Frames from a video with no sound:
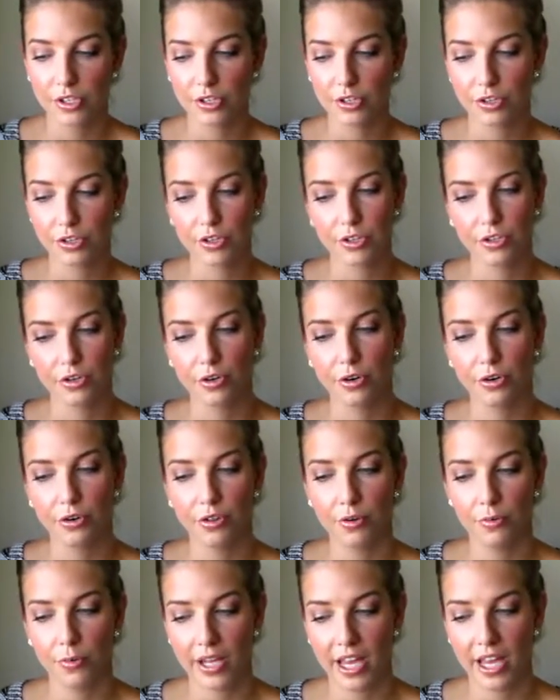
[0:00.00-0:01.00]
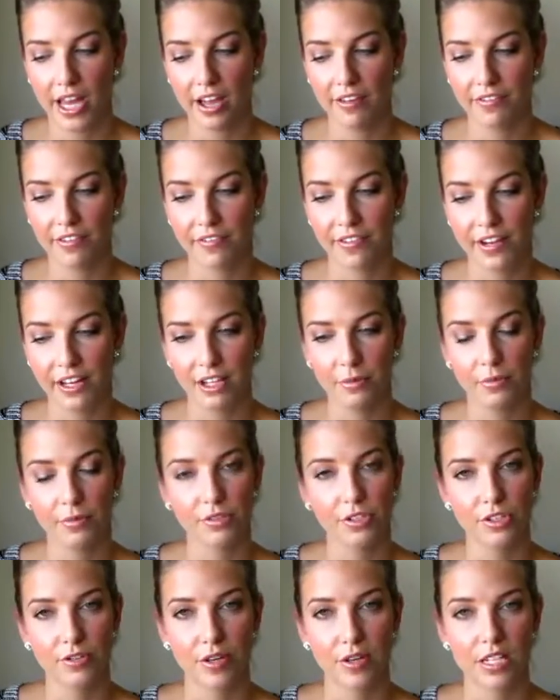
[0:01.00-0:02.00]
to know that we have available
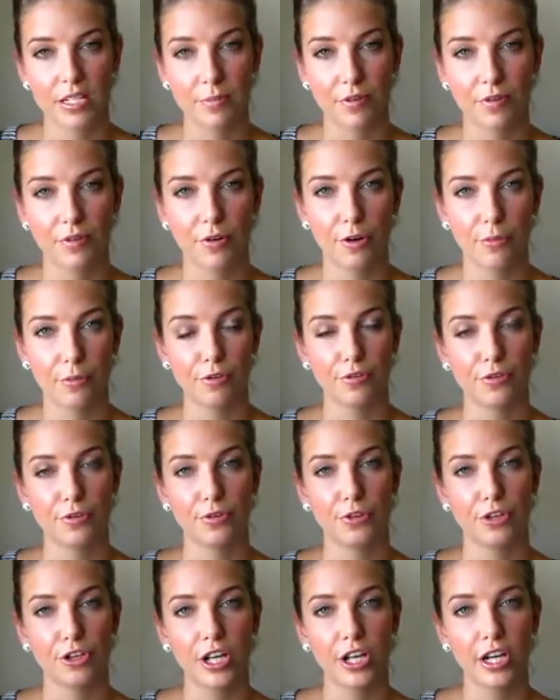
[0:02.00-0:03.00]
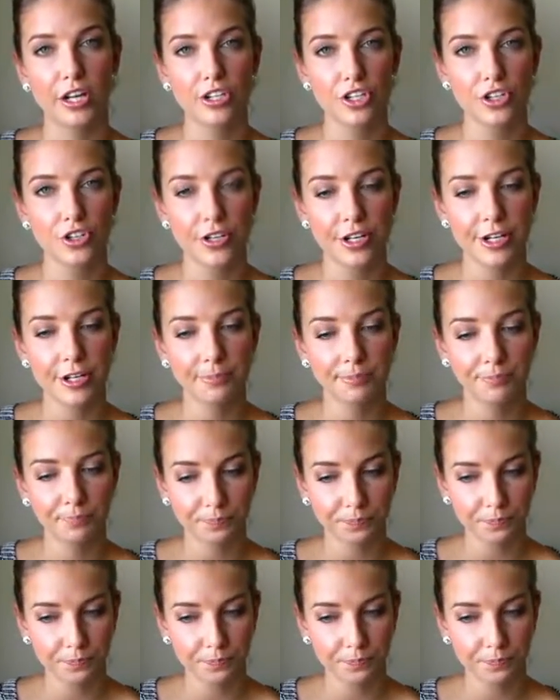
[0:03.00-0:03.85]
to us before we move to a new country.